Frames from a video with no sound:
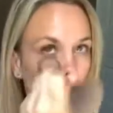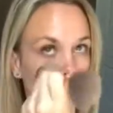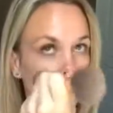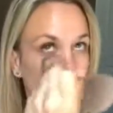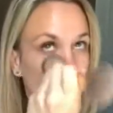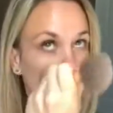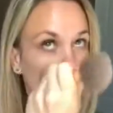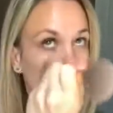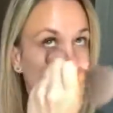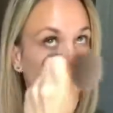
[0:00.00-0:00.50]

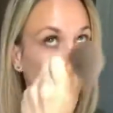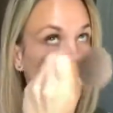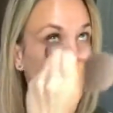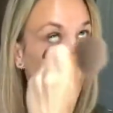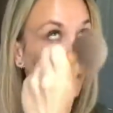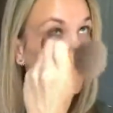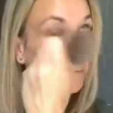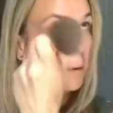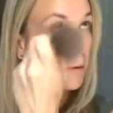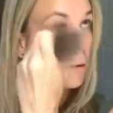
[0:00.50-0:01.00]
It's gonna
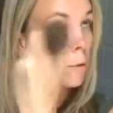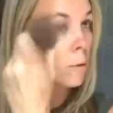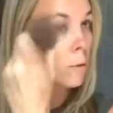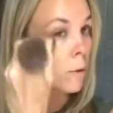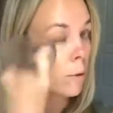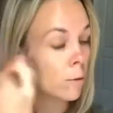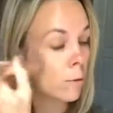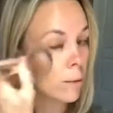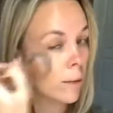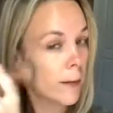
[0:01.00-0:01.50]
help you
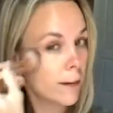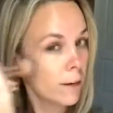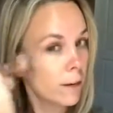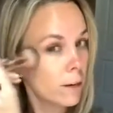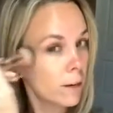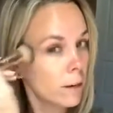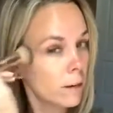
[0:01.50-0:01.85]
go lighter.